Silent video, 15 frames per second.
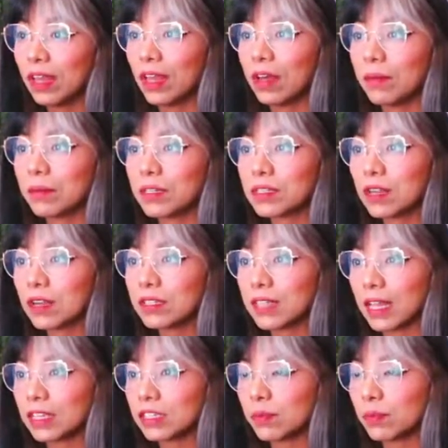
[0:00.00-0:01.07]
Um, this card is
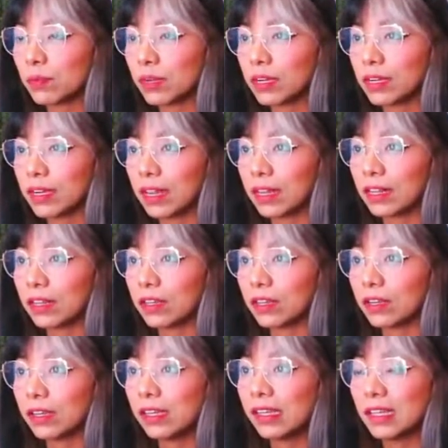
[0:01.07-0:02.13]
actually pretty dang
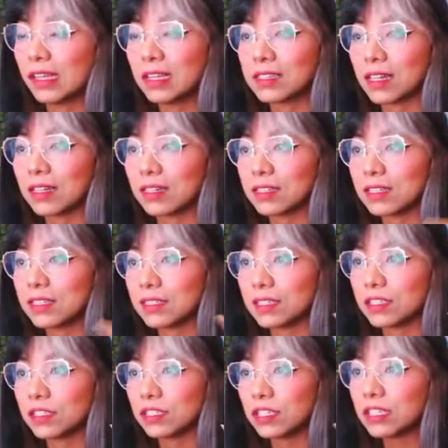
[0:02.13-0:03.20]
good inside the
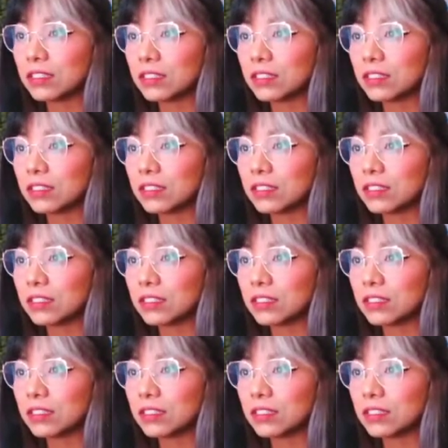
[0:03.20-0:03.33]
TCG,